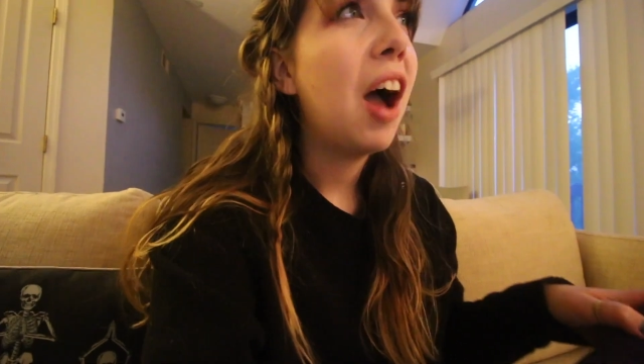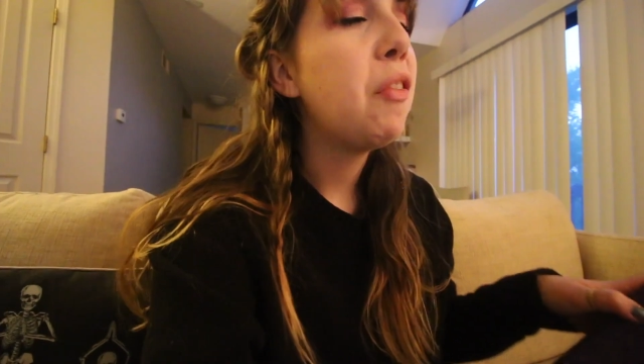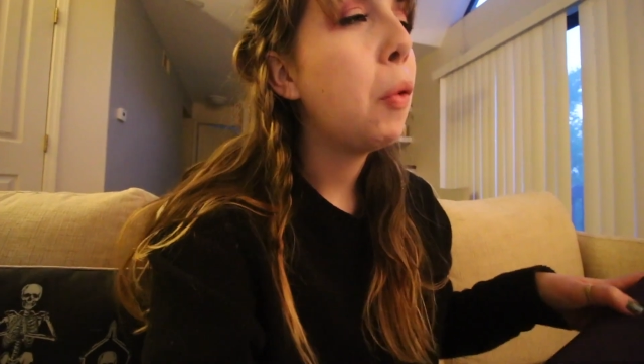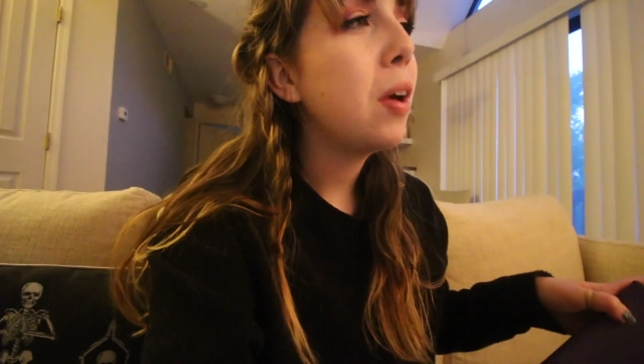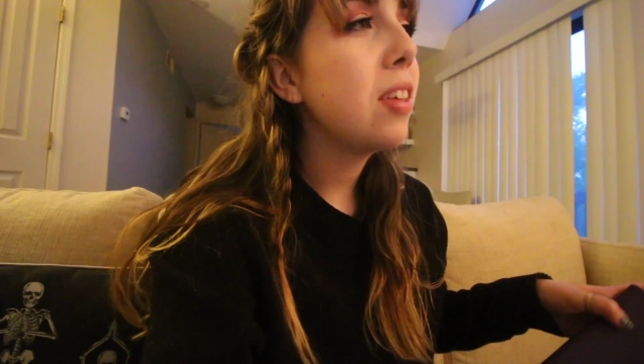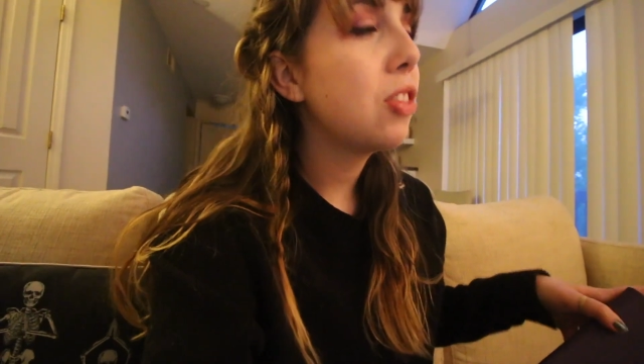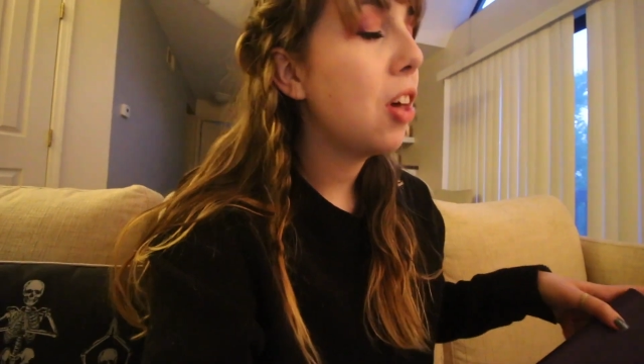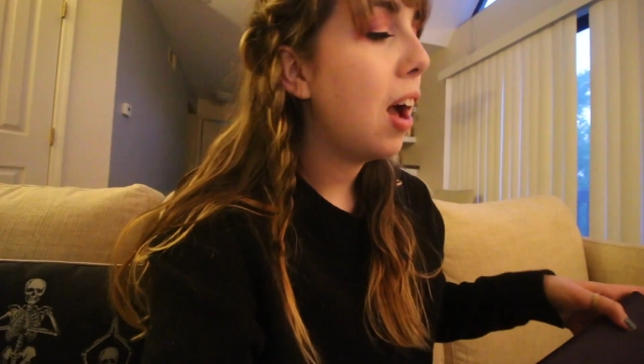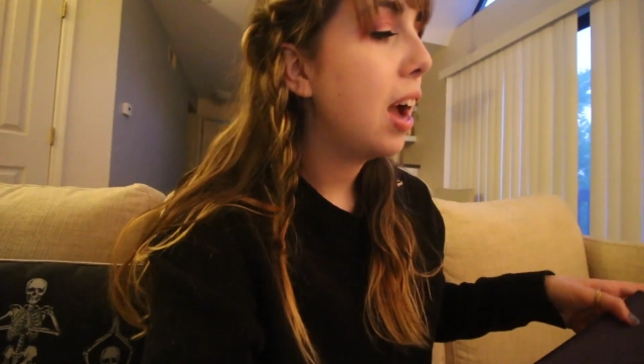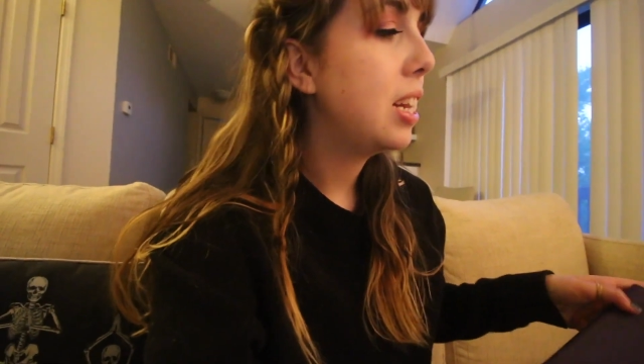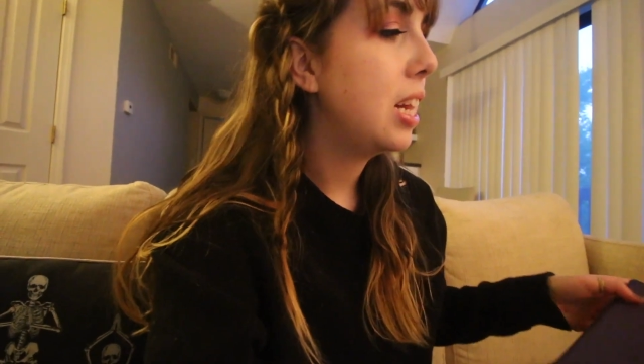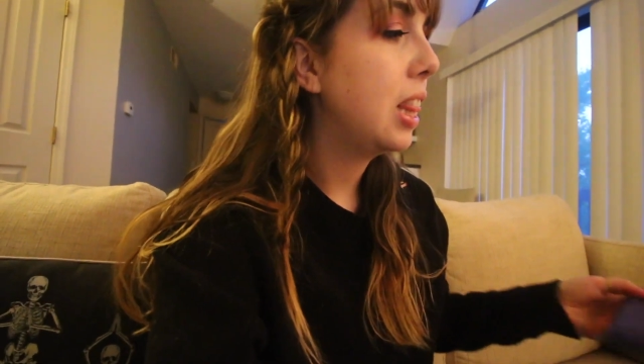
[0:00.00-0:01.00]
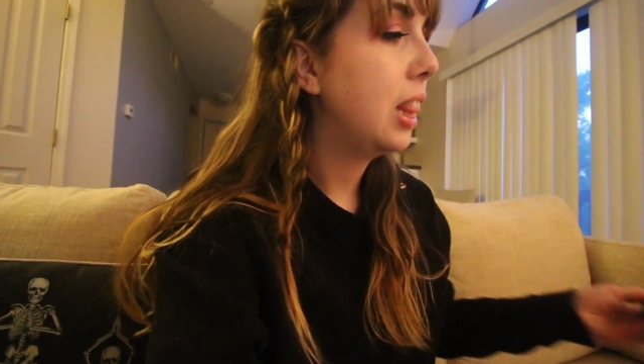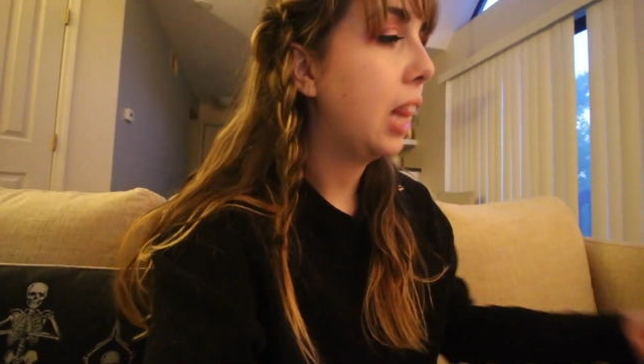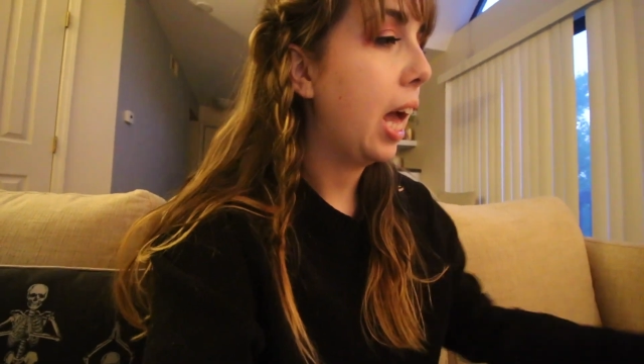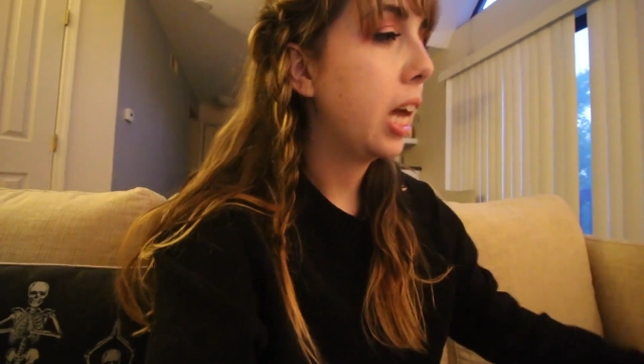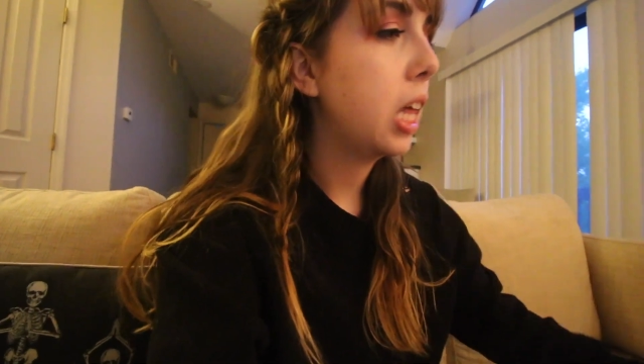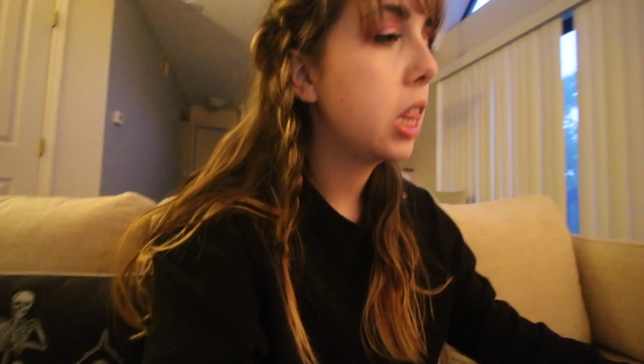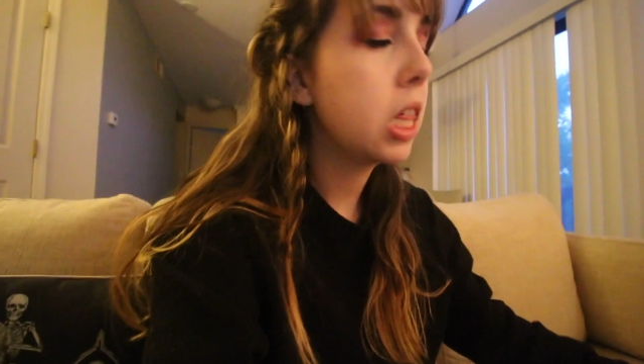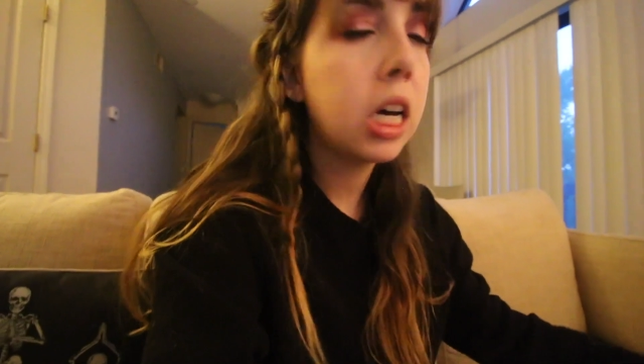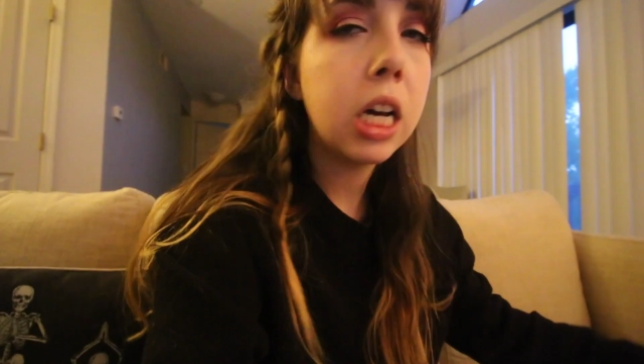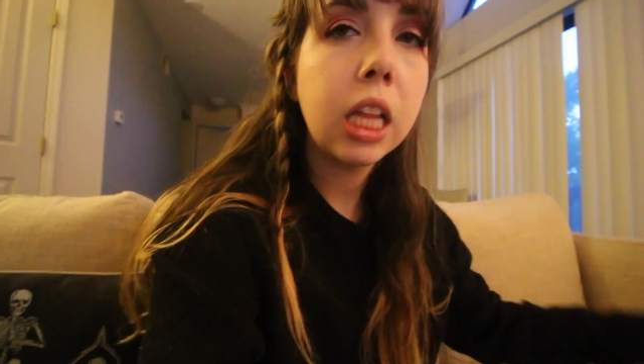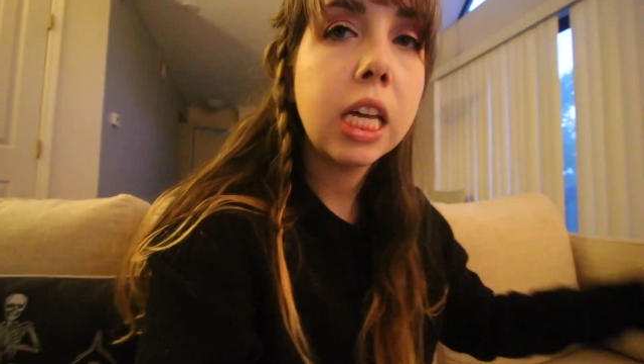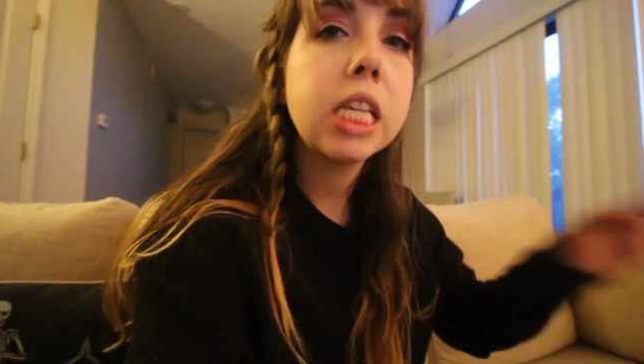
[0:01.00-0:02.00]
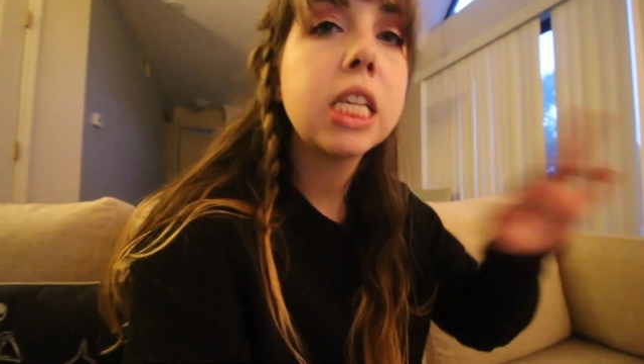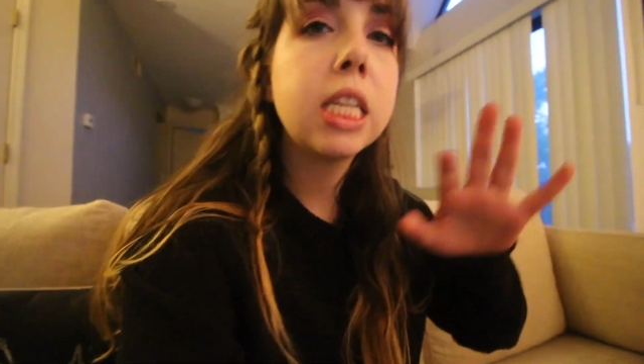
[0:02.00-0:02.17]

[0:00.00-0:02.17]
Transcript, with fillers: I've always thought I didn't like the like